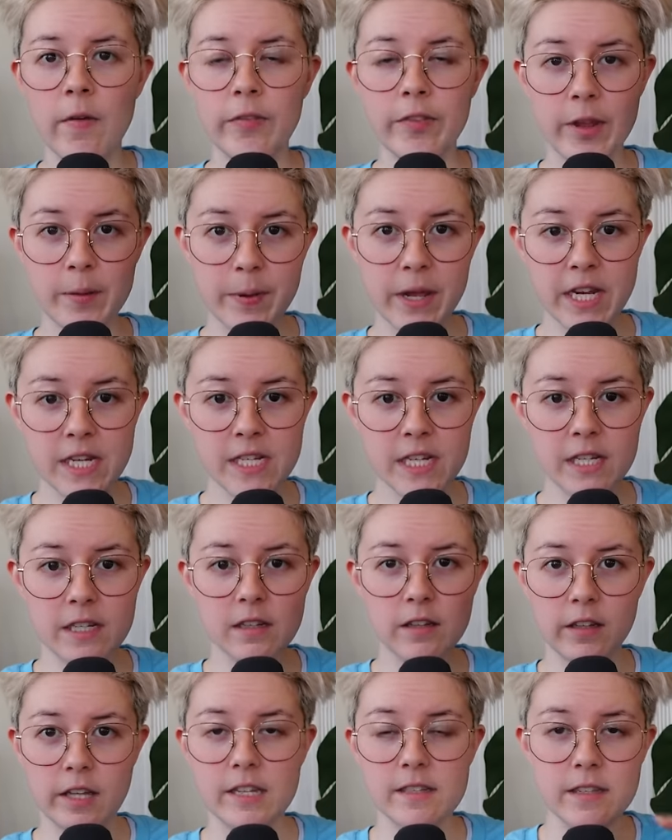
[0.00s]
then paint
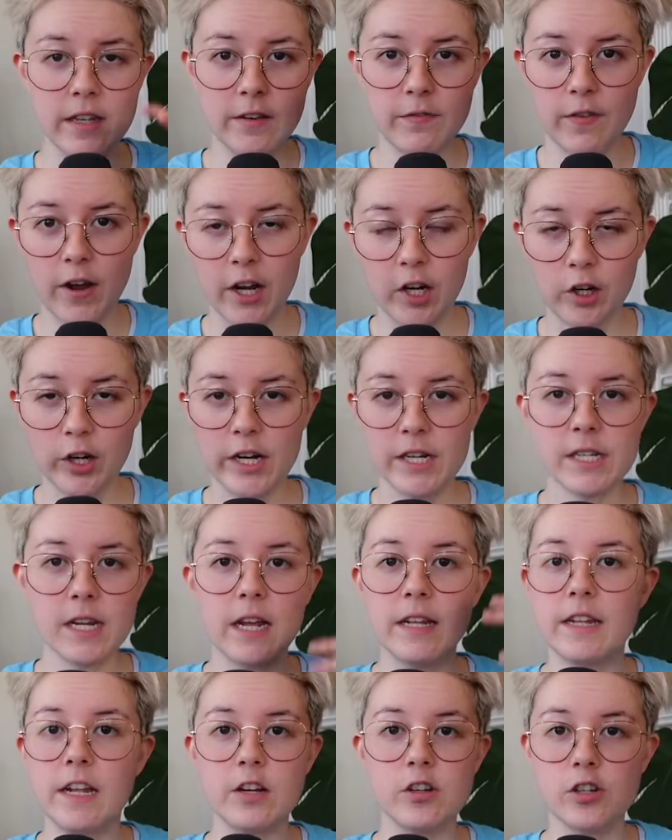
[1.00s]
it, glaze it, fire it,
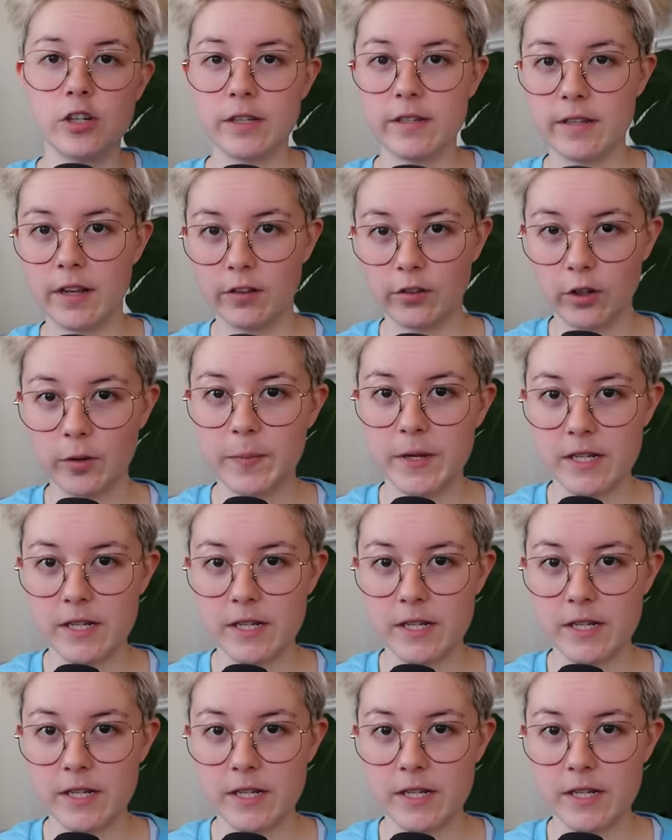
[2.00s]
and then she sells her